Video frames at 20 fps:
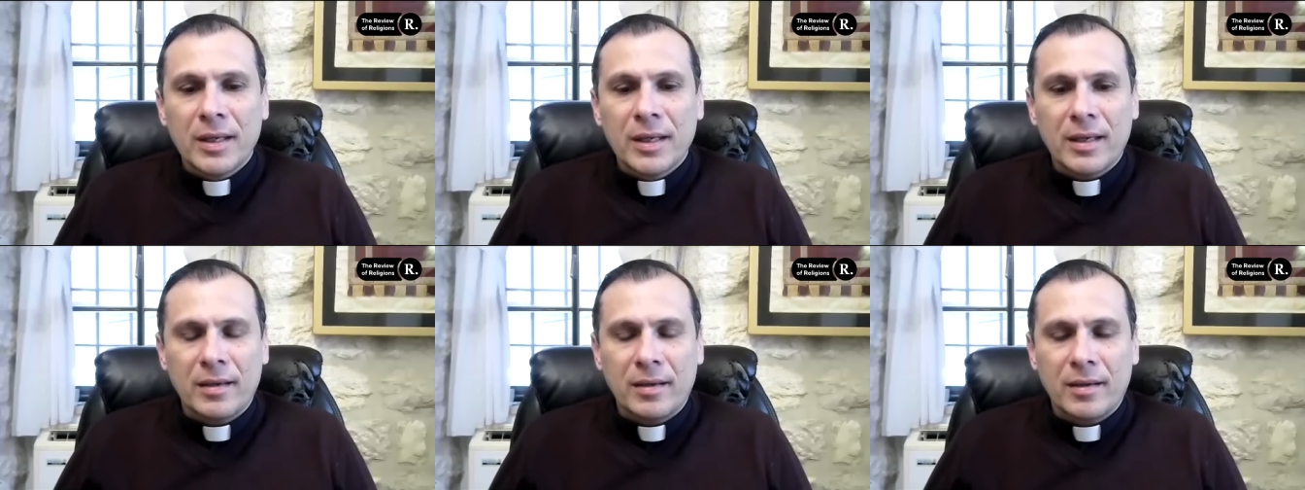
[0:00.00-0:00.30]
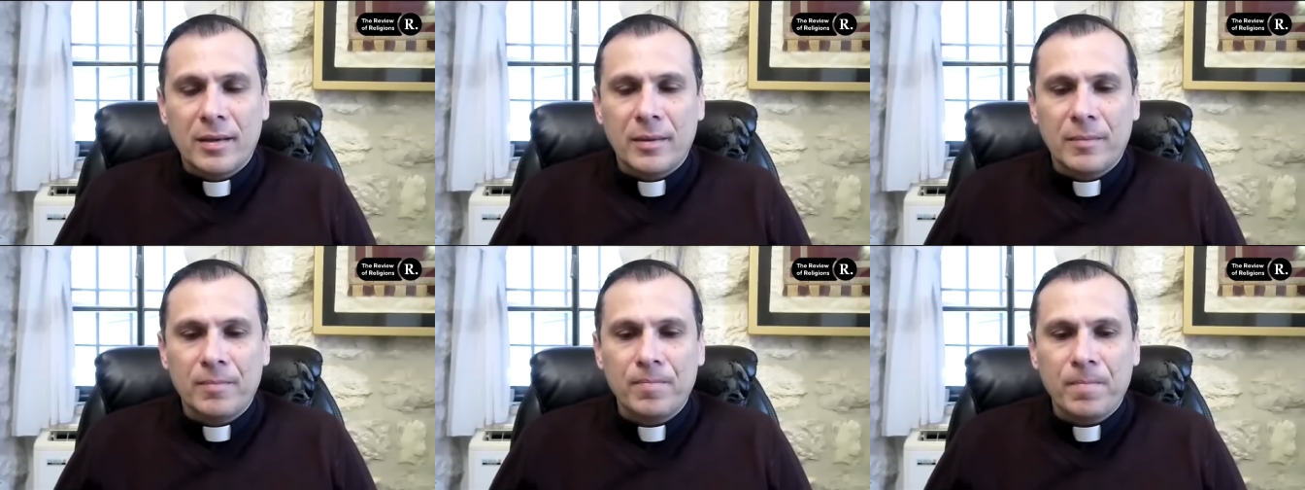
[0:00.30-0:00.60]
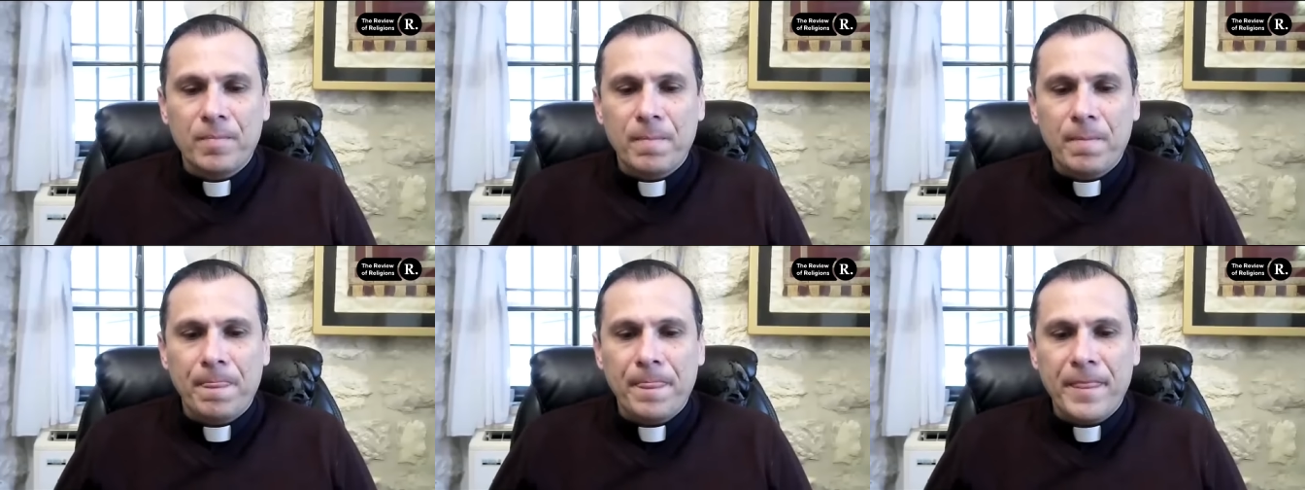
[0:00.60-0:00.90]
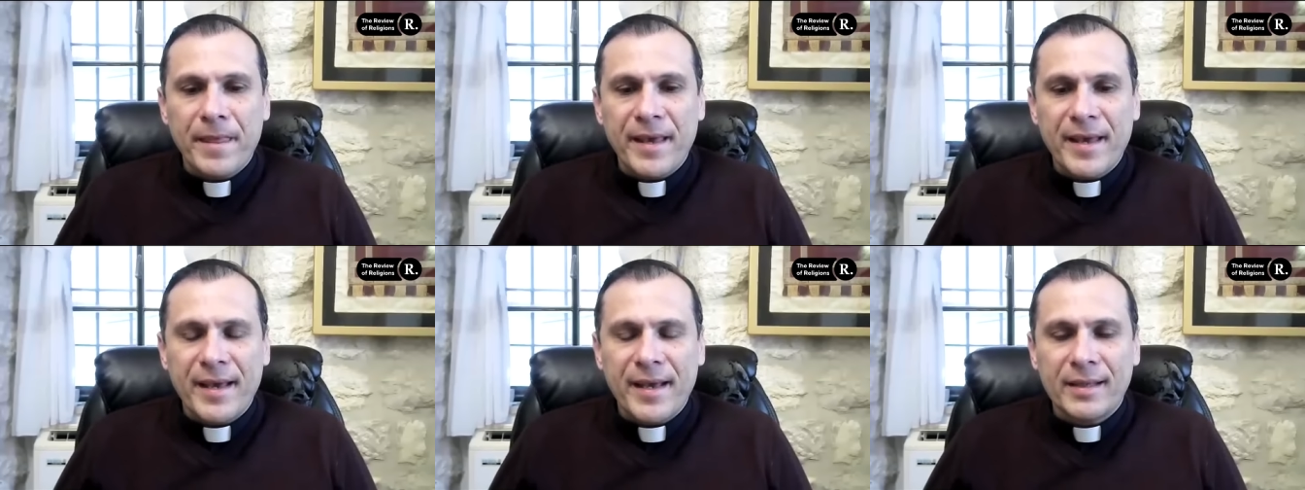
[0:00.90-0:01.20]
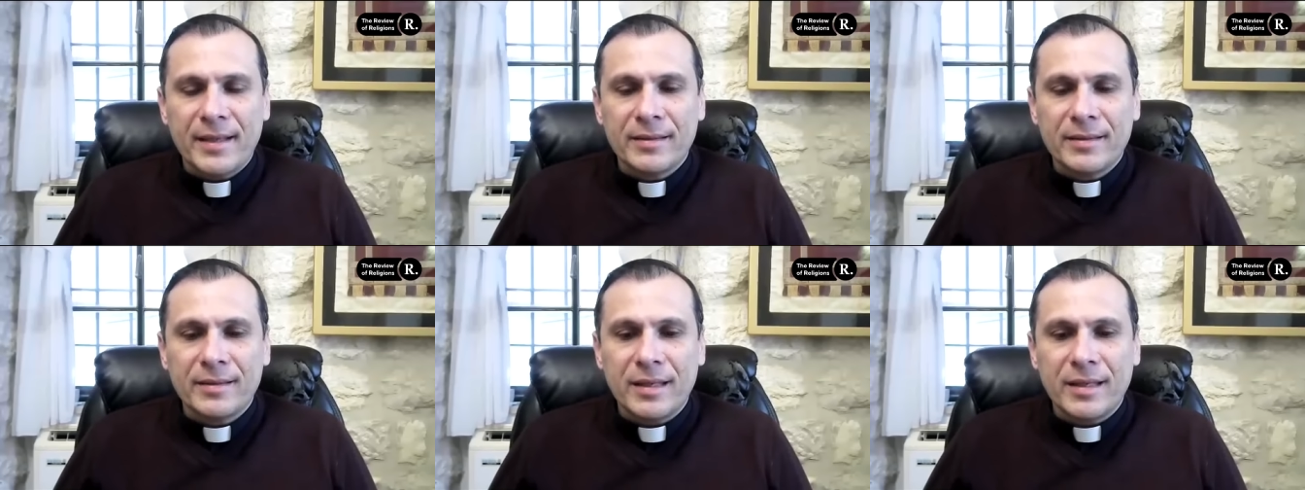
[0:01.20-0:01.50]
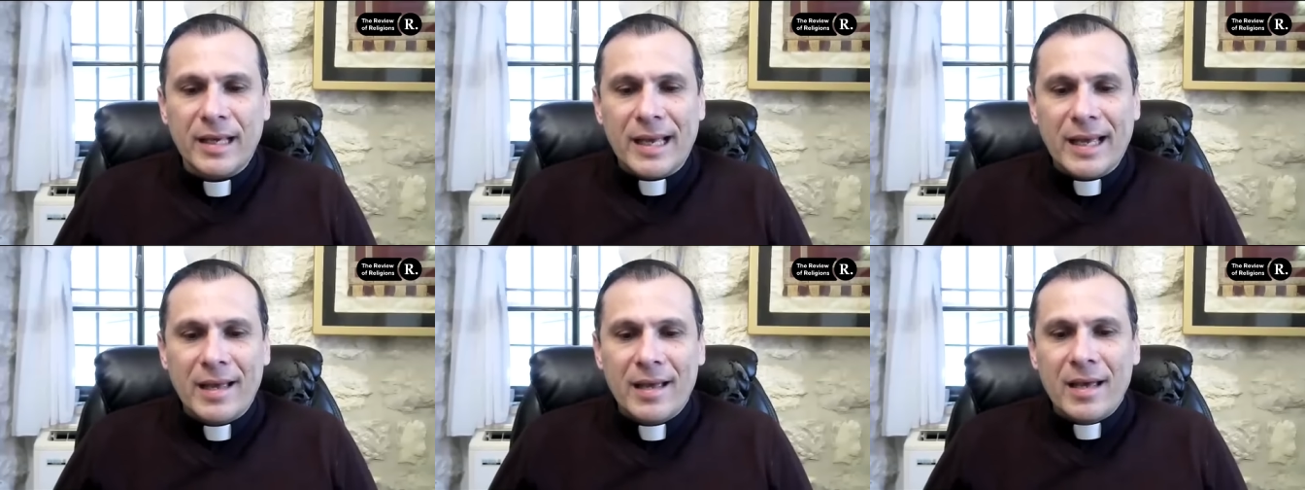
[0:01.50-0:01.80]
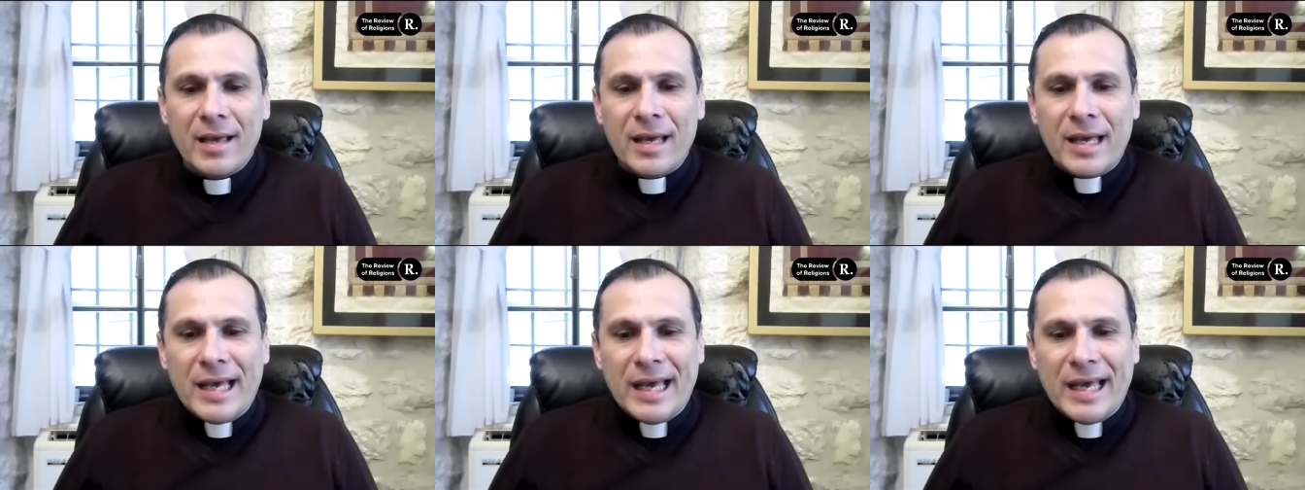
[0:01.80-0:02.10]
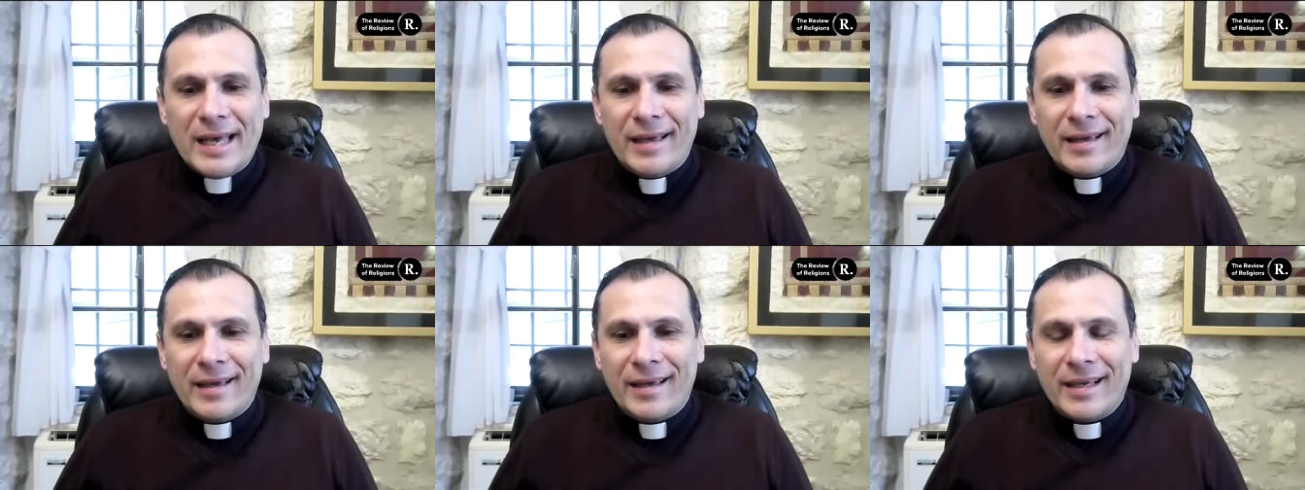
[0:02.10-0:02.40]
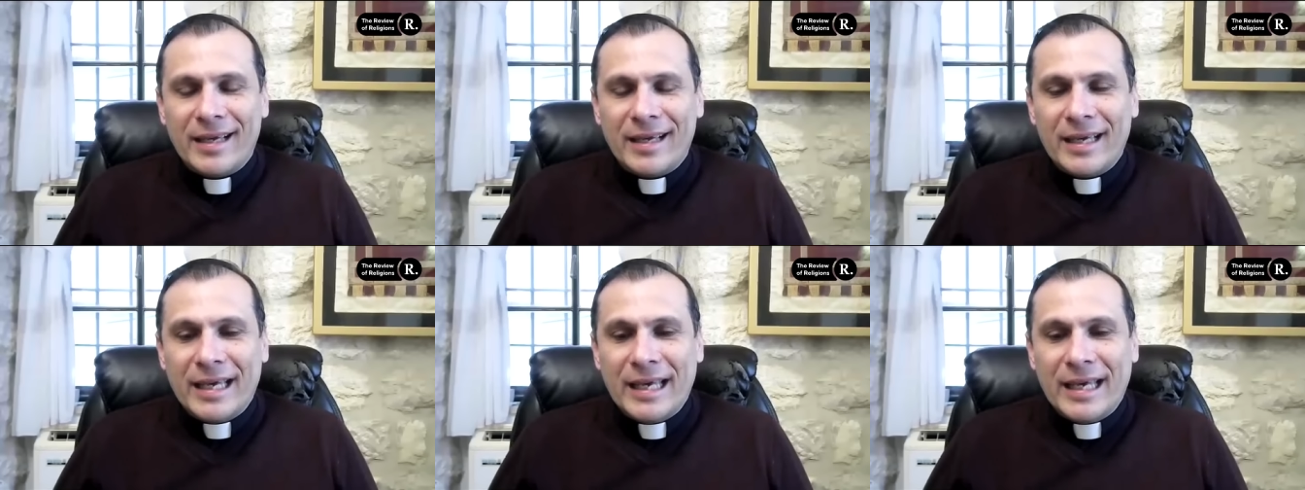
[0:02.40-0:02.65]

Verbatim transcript: Uh, and uh,